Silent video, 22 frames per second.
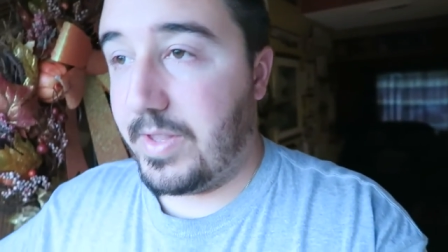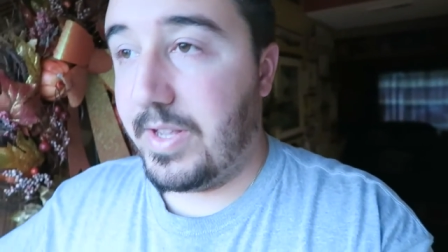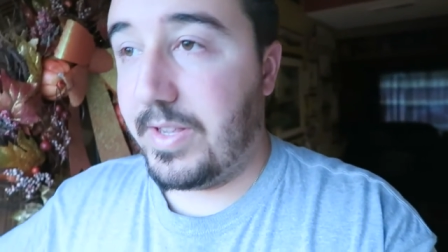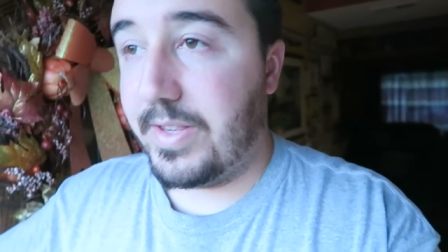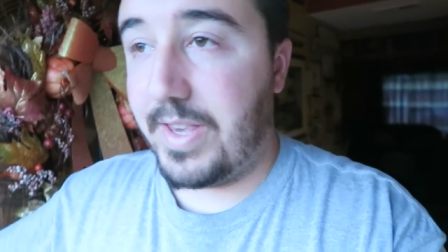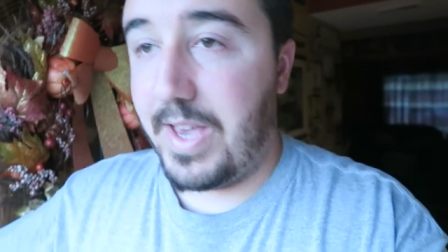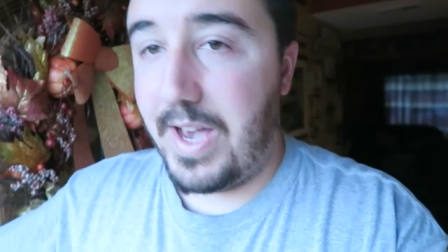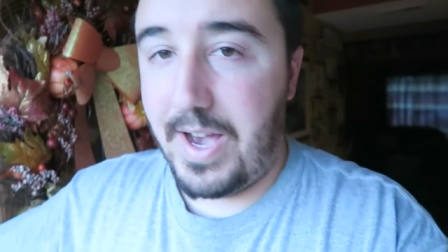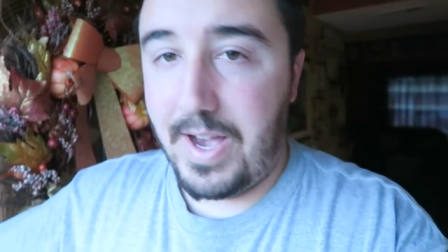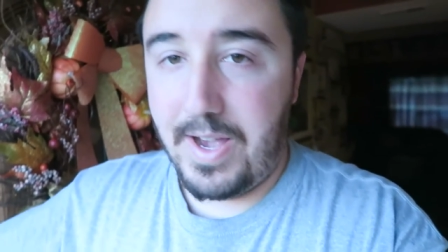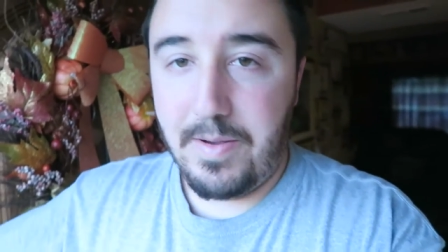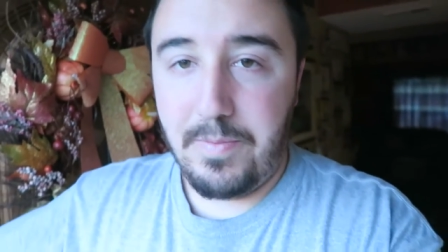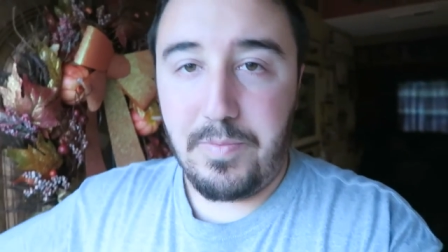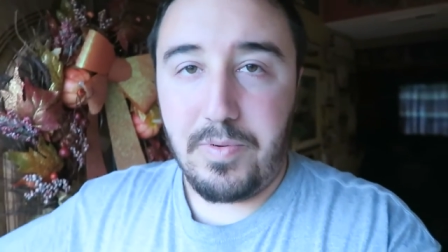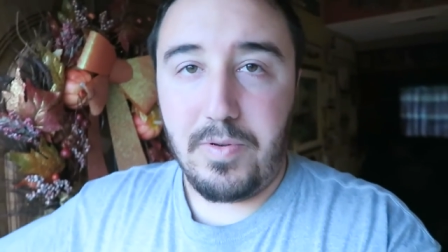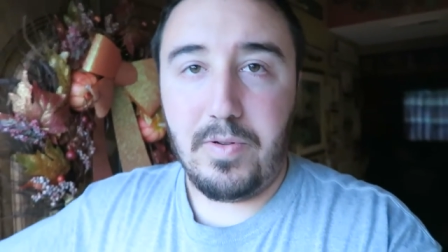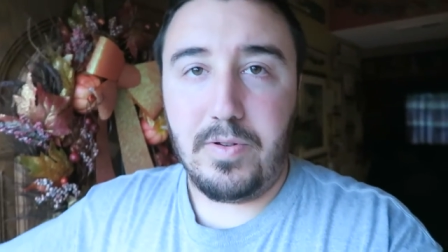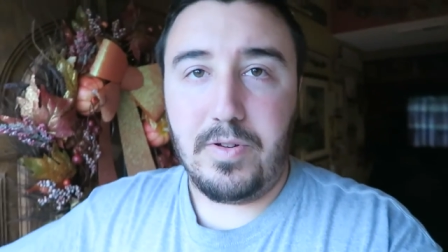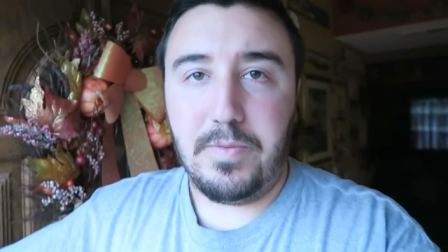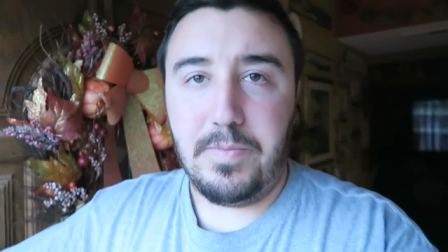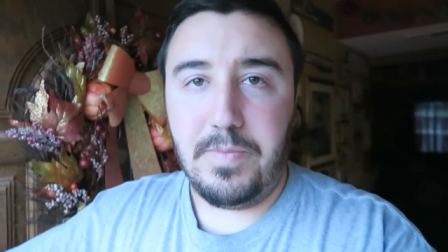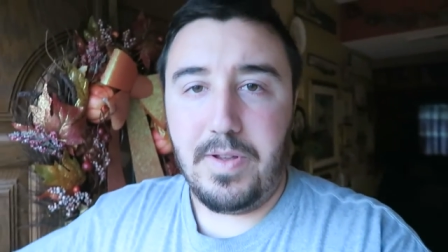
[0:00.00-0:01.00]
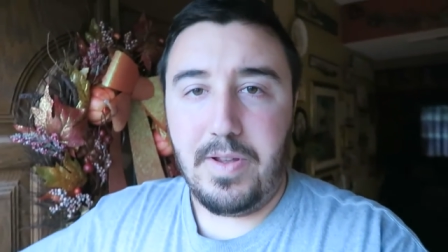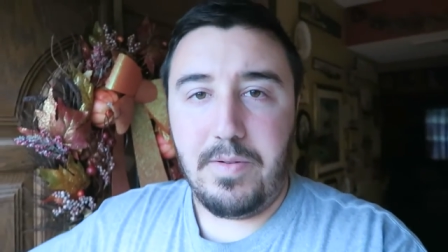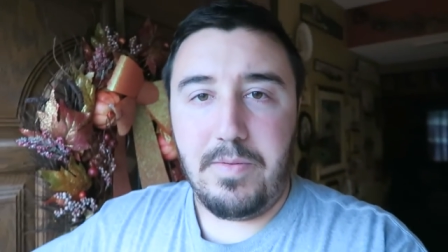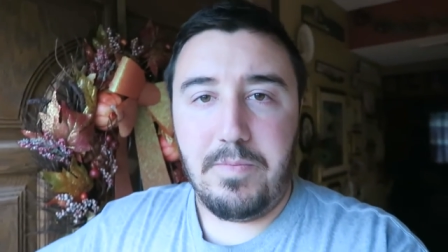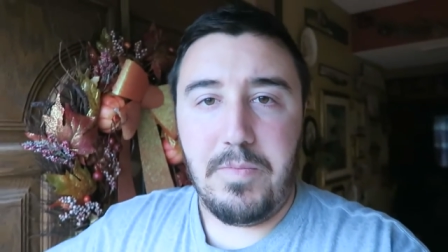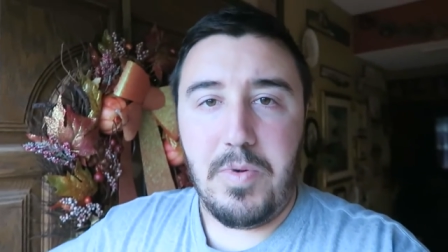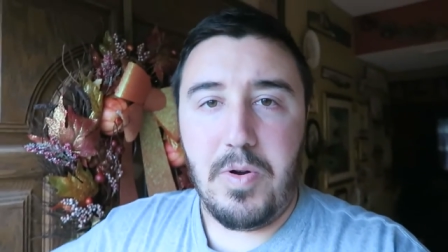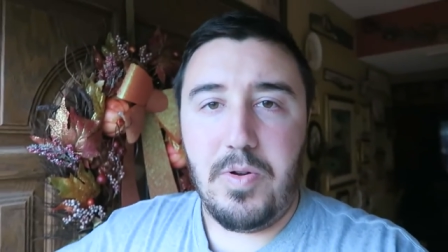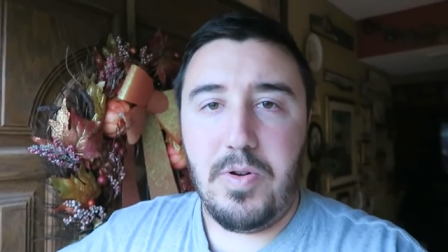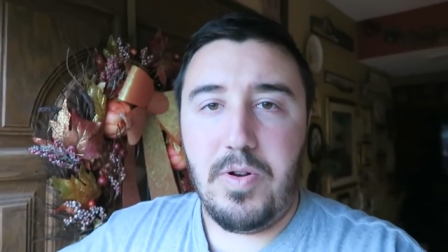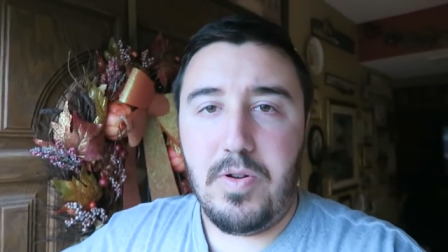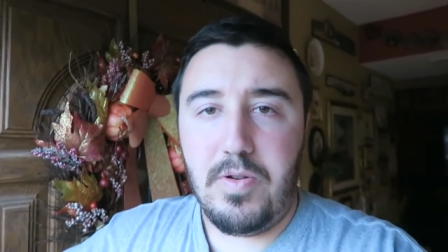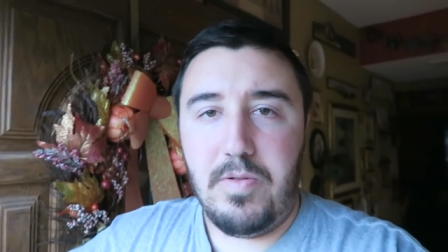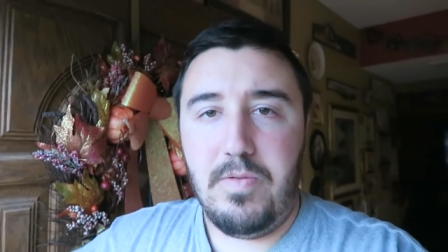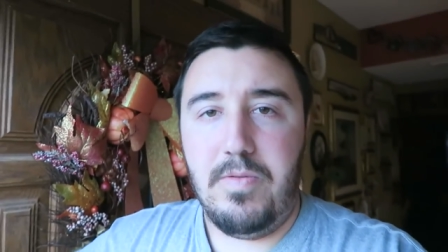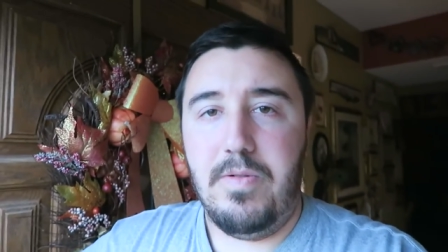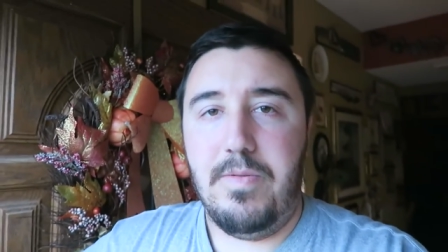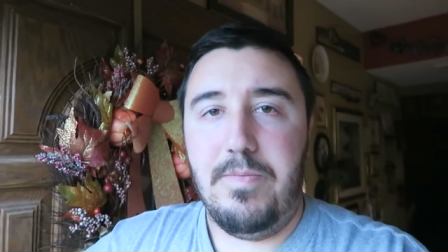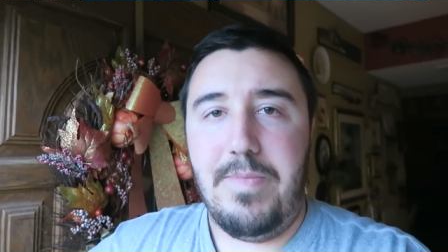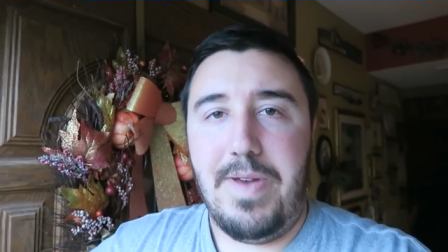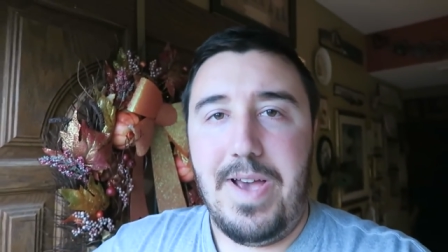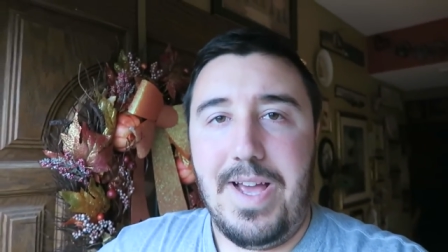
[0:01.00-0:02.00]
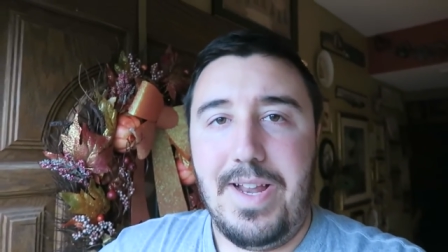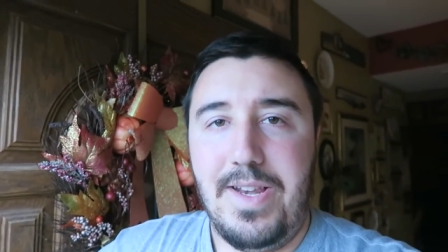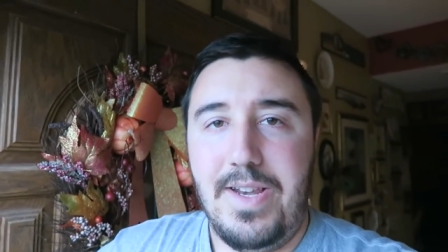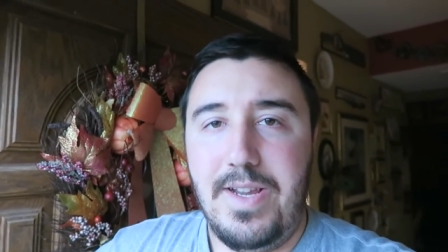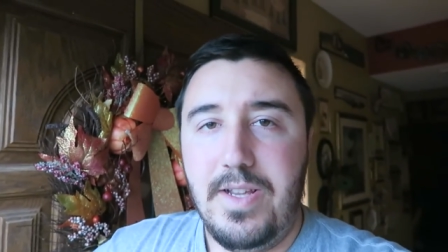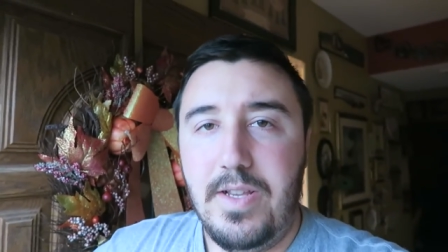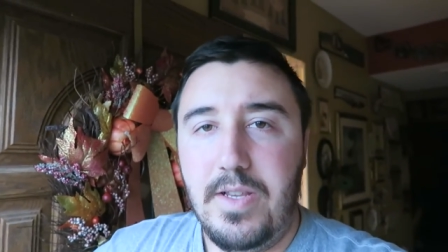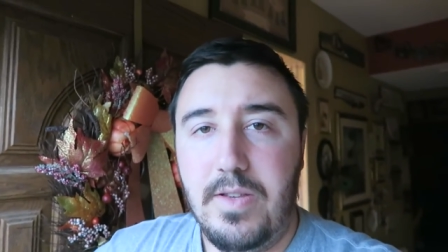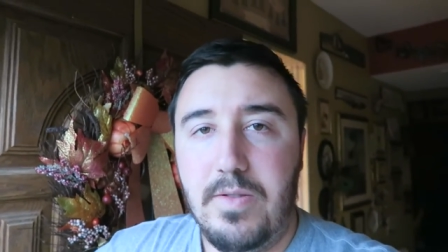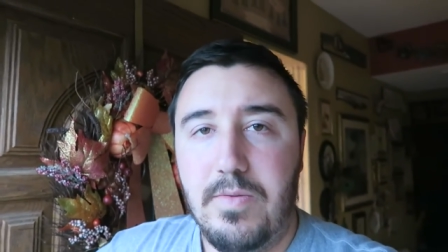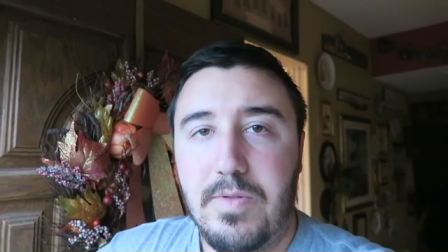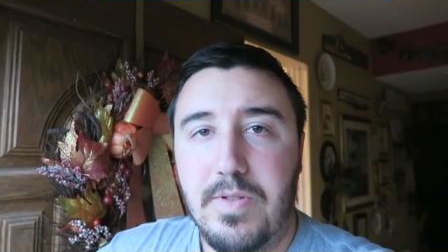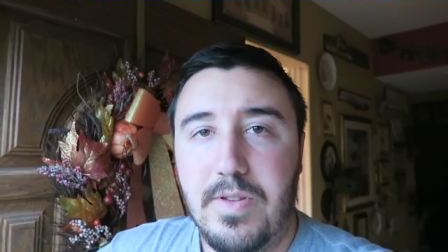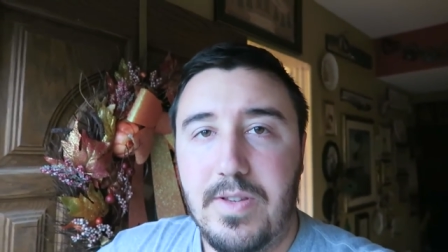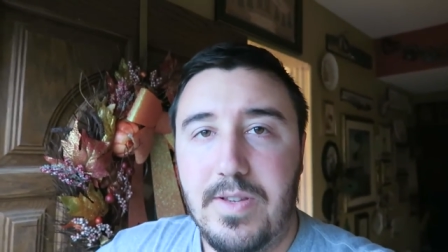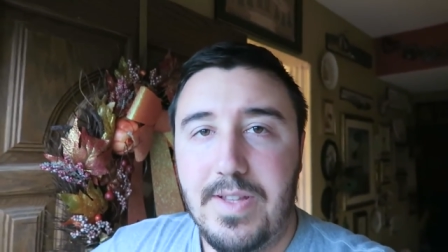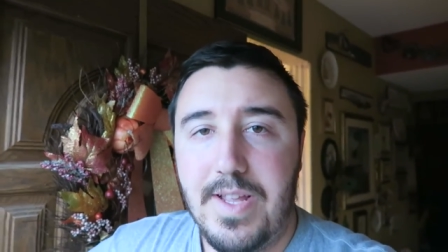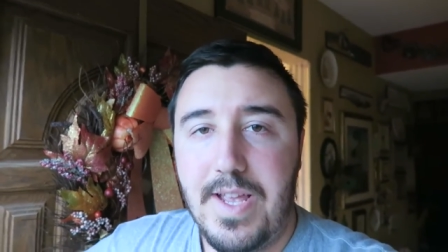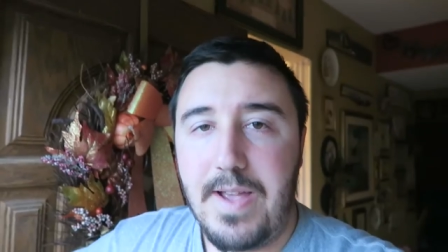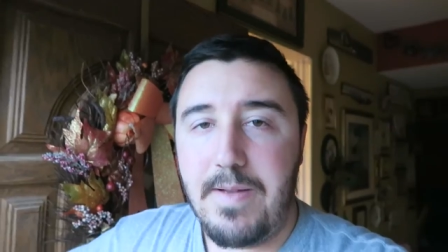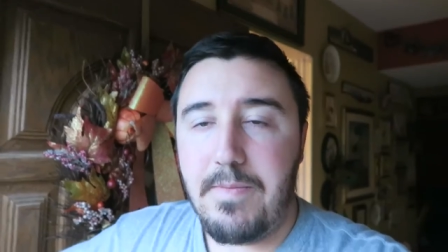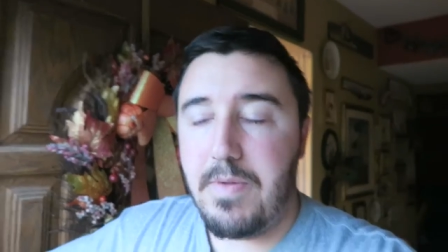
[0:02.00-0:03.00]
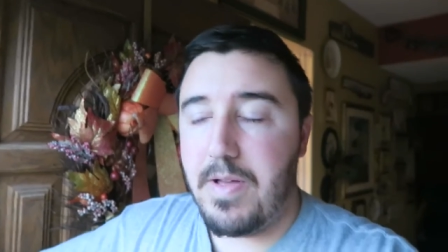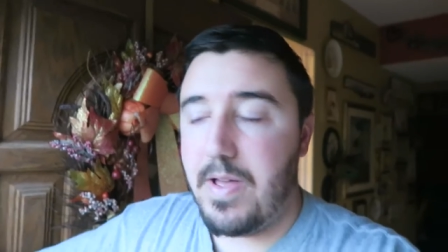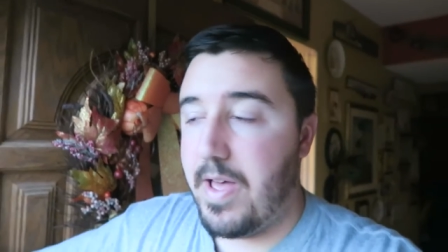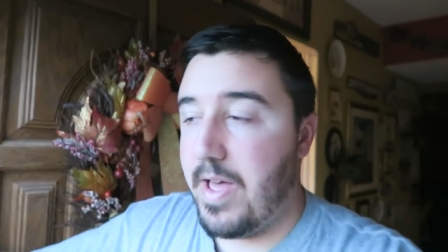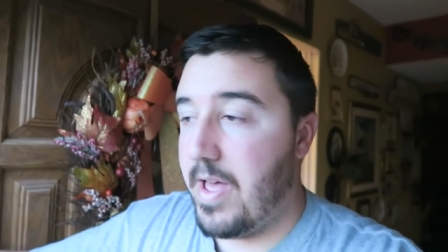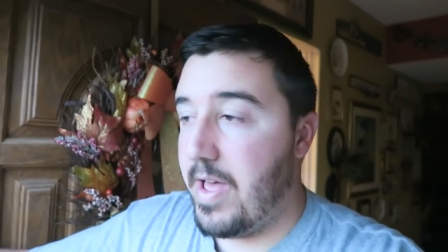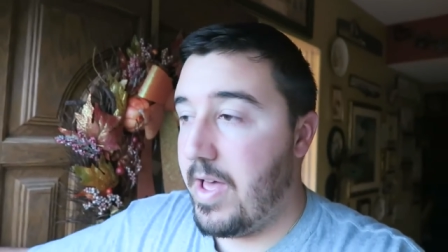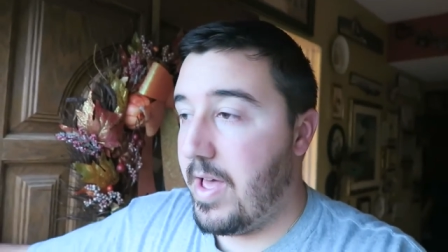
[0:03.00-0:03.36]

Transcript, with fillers: this guy approached me, Moto Madness was his name.